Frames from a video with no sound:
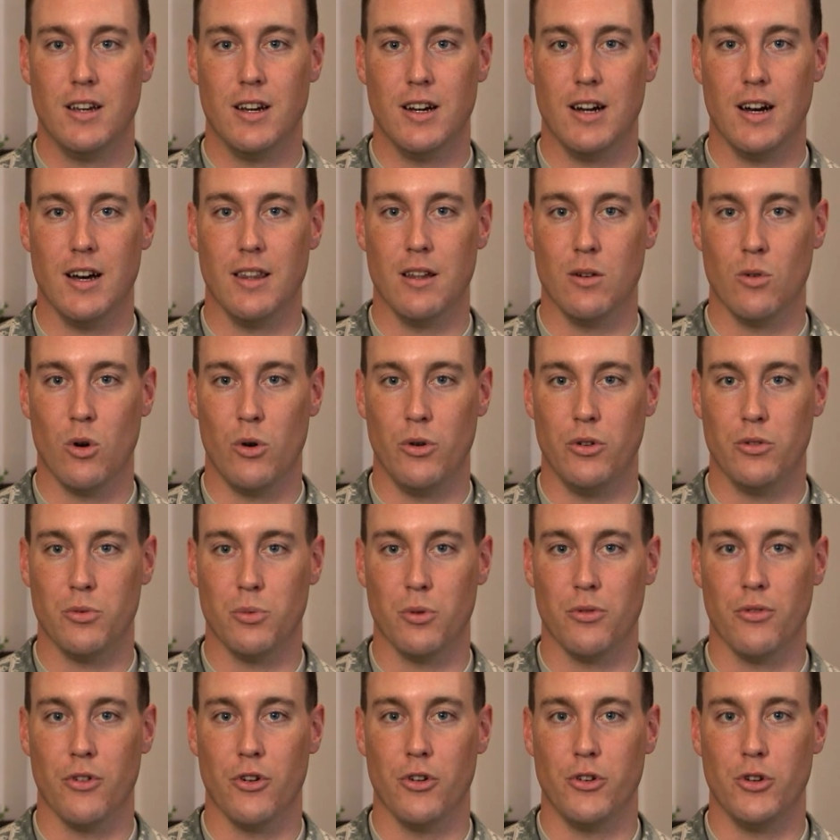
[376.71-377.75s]
Uh, they were
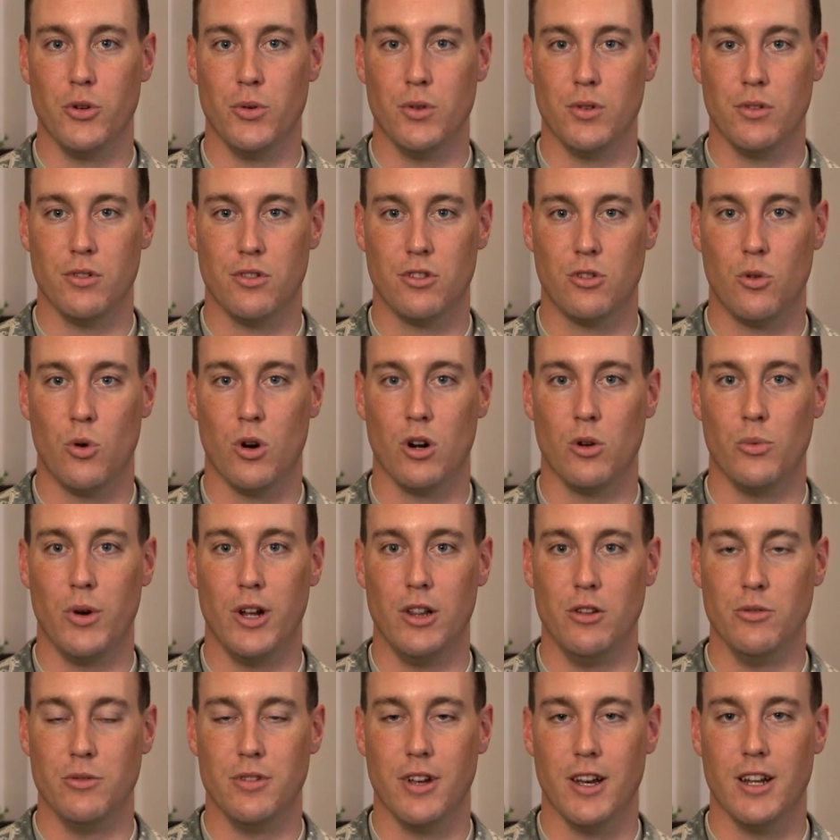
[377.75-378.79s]
always referred to as the squared
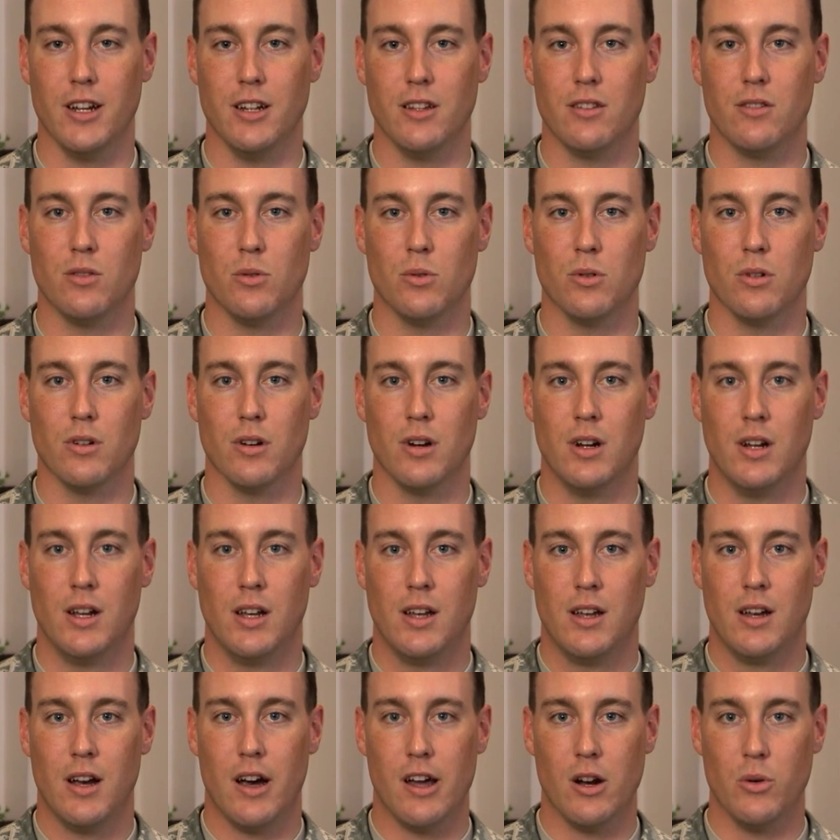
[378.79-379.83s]
away lieutenants, or
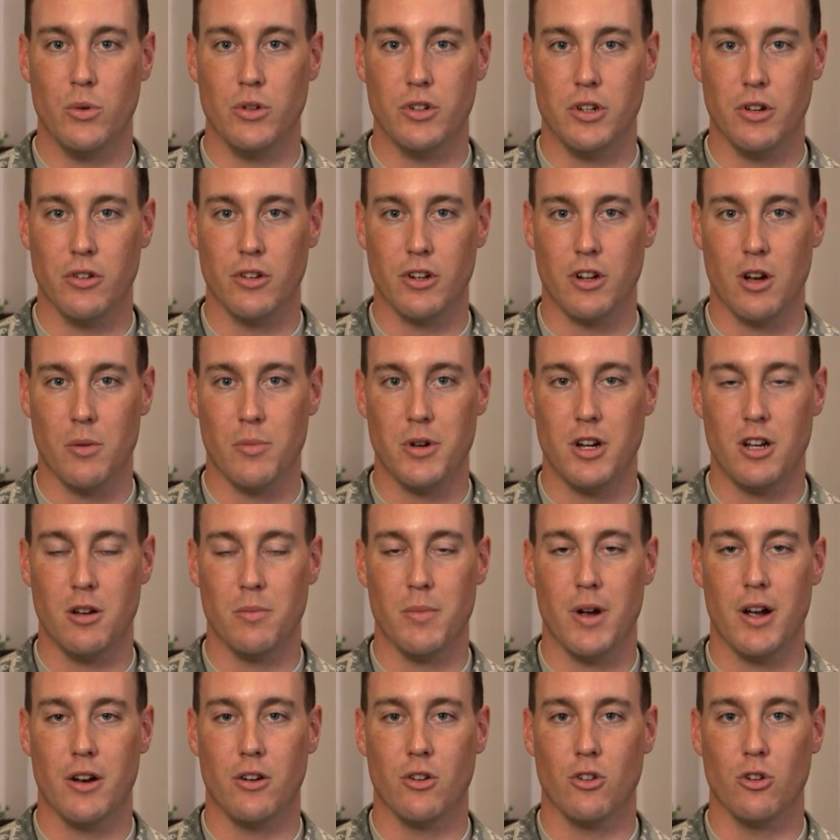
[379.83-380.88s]
I'd always hear the company
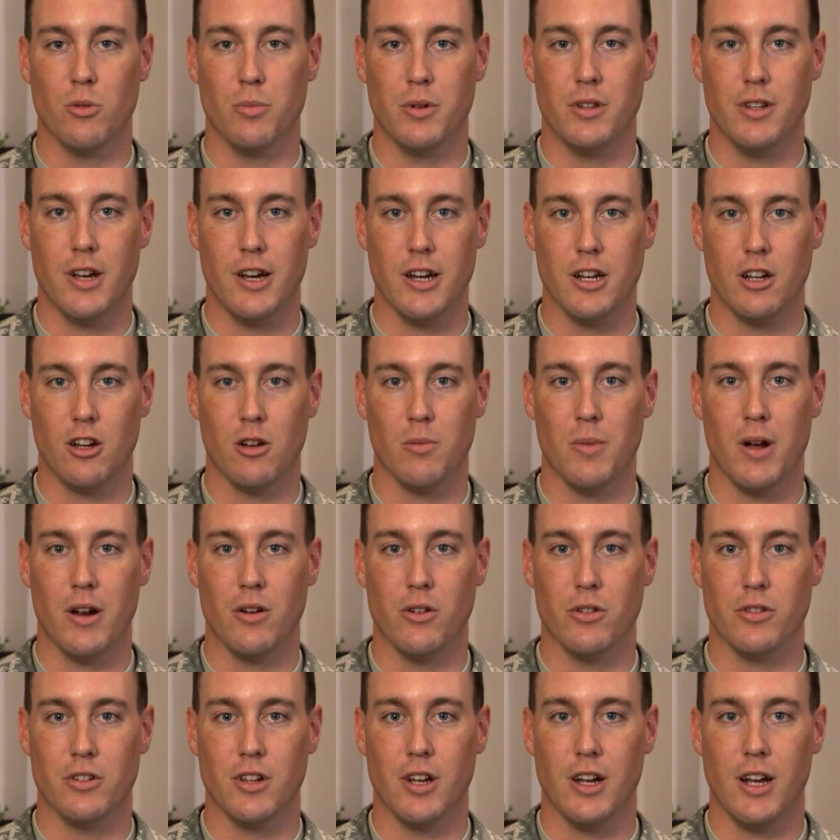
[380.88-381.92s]
commander or battalion
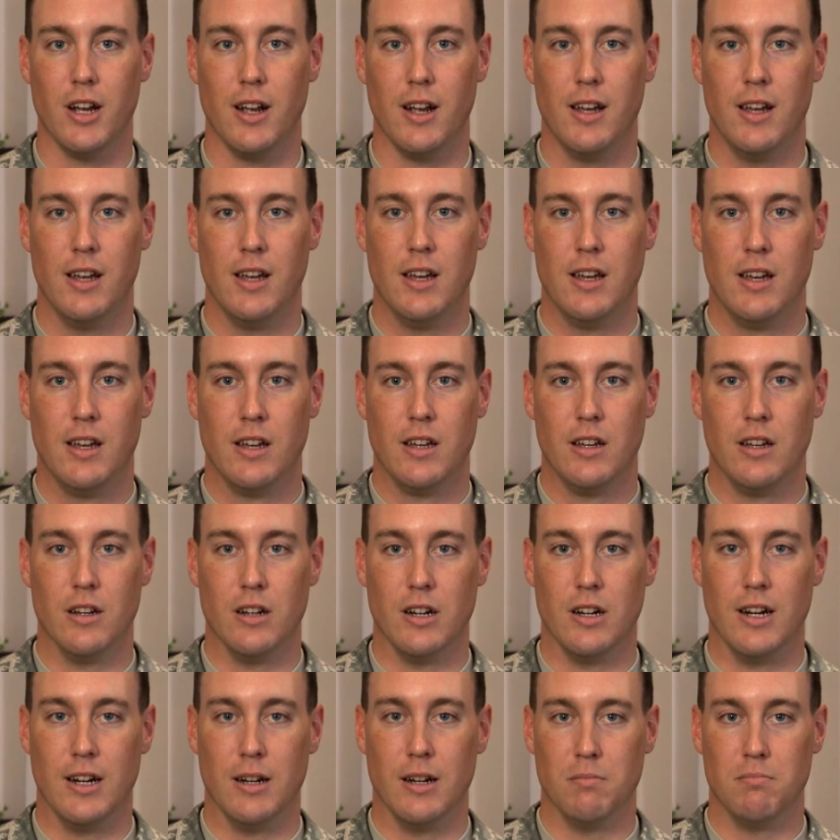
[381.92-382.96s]
commander say,
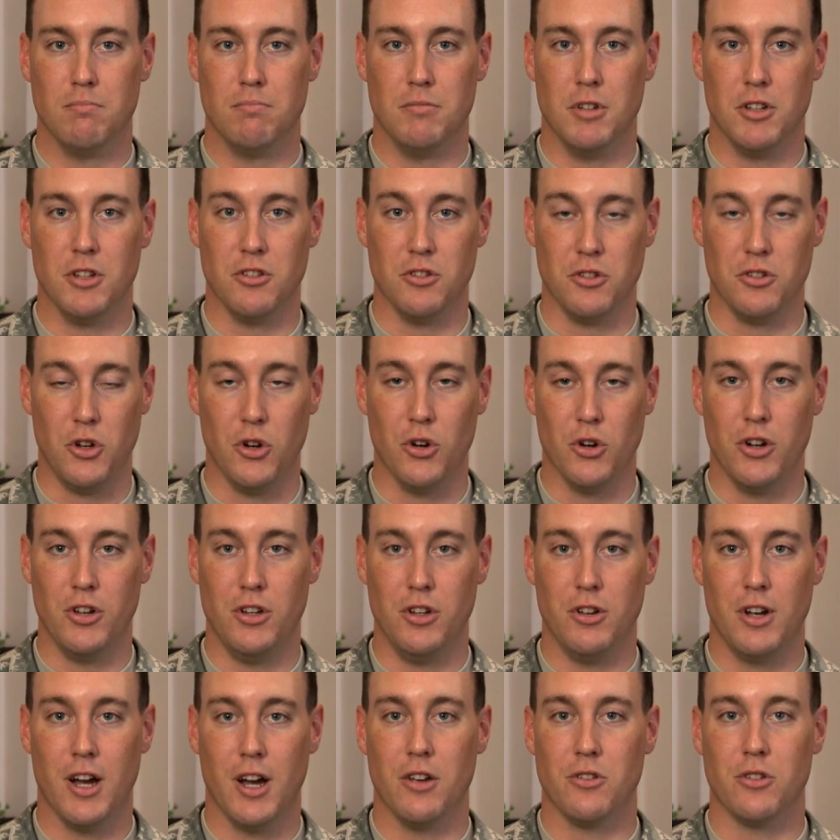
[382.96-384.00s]
uh, this is
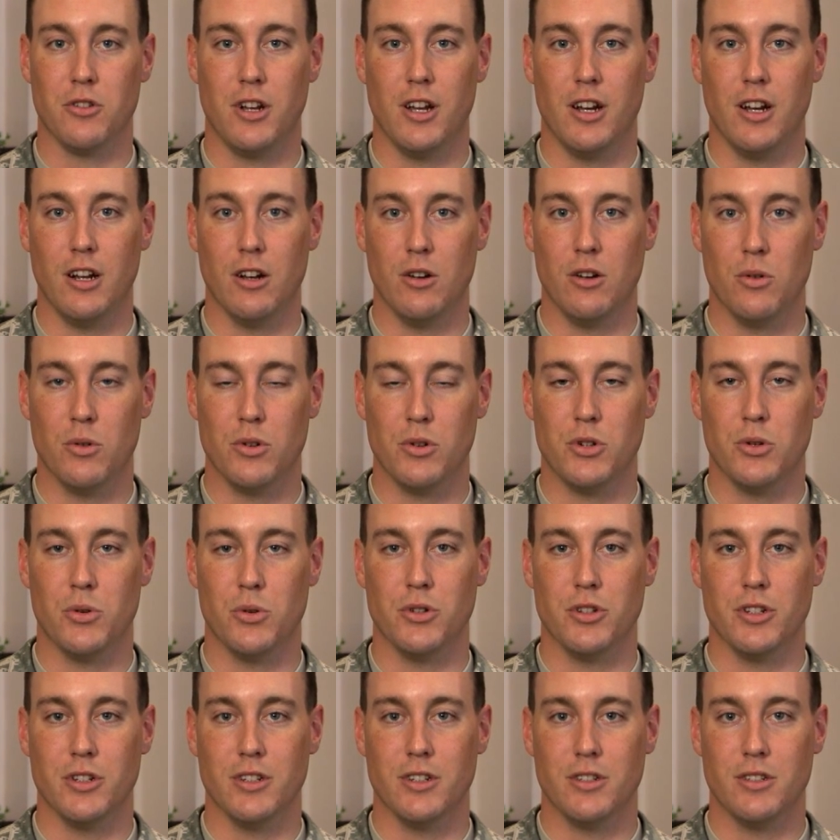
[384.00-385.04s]
good, you guys are getting a North
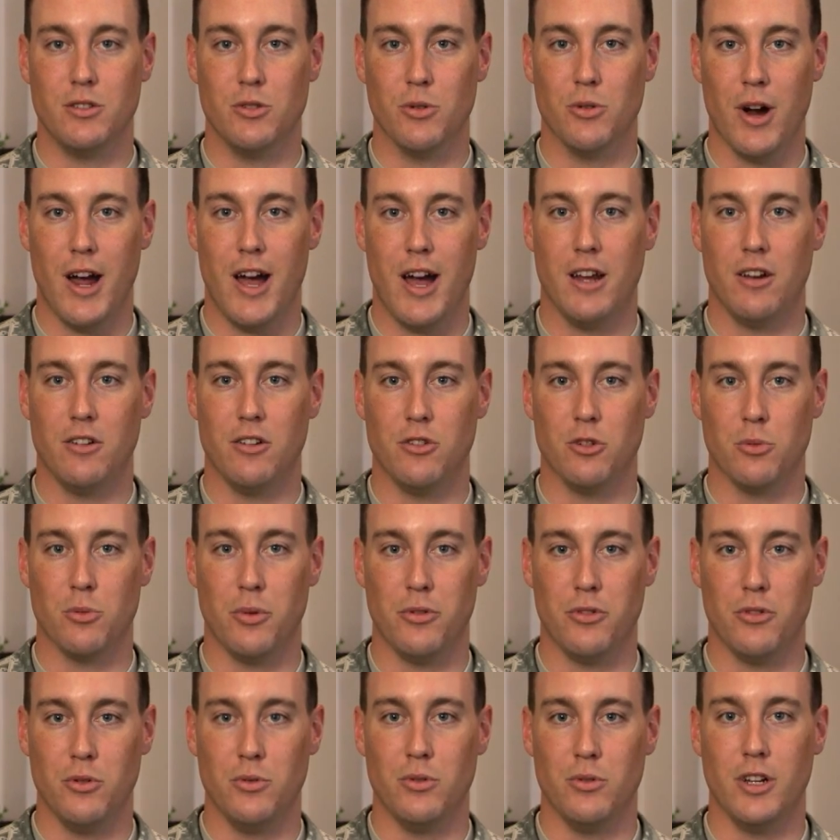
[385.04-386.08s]
Georgia grad as your
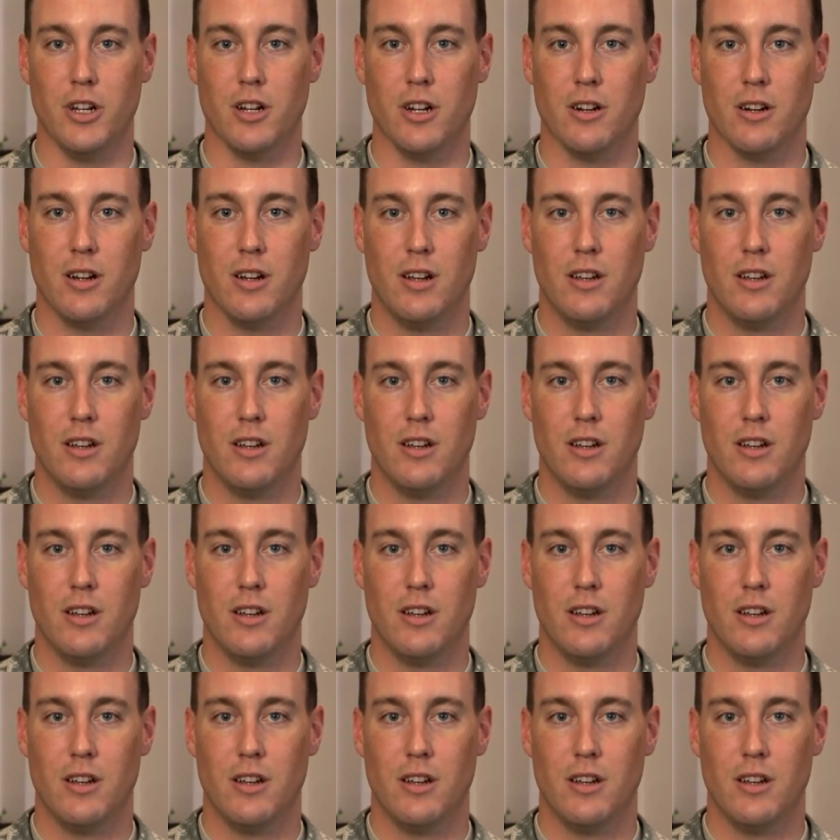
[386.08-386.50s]
platoon leader.